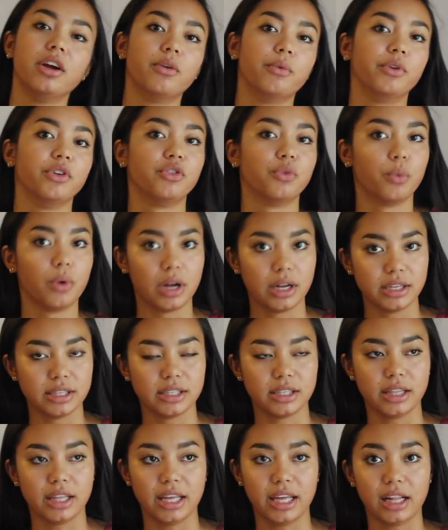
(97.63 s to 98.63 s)
which
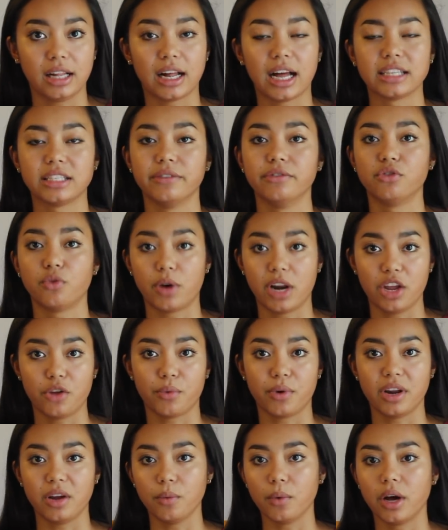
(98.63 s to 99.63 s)
was the class of
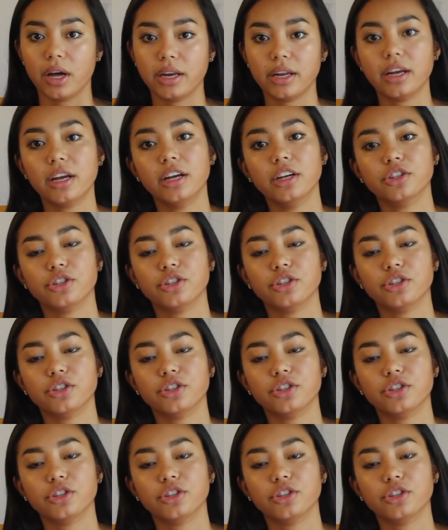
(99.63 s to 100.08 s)
2021.